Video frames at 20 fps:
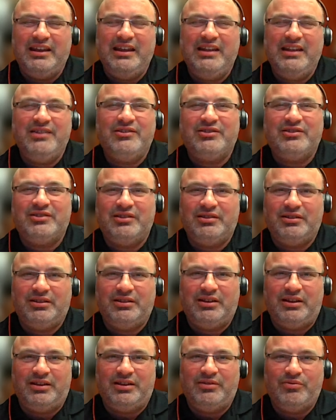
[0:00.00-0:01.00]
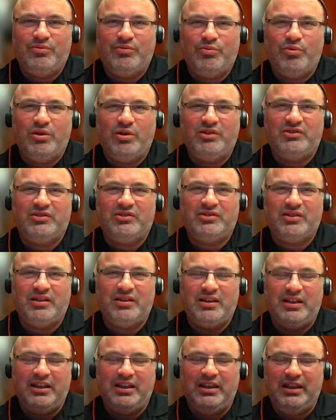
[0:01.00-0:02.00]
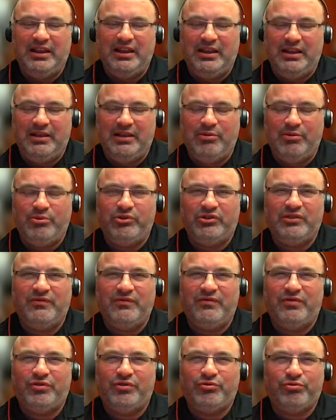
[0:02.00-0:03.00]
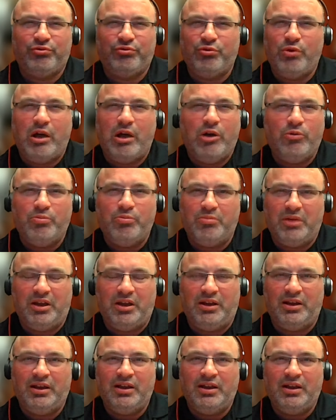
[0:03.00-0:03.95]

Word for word: instantly once it was in throughout me